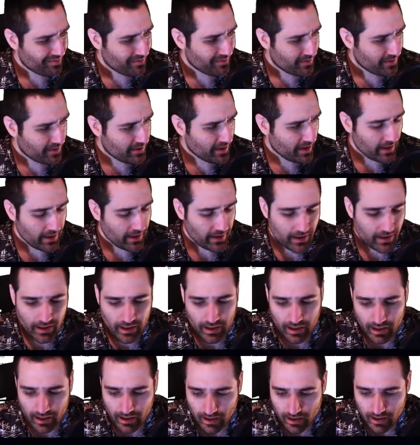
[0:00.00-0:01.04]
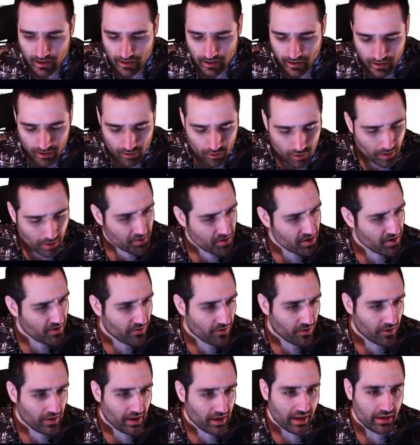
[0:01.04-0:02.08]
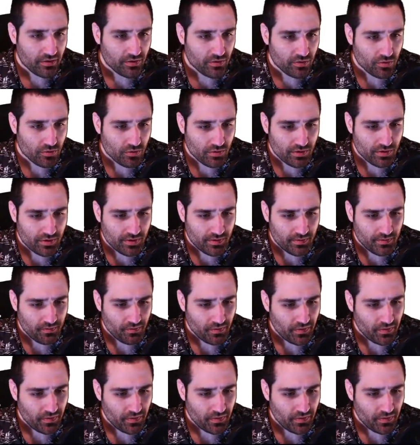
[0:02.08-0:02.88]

It's like encryption for dinosaurs.